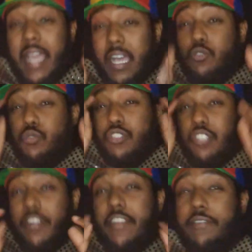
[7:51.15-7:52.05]
how to
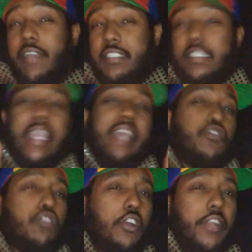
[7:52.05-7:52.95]
start investing and
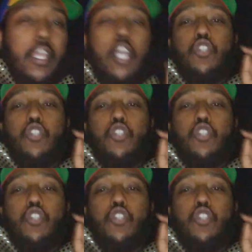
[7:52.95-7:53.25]
starting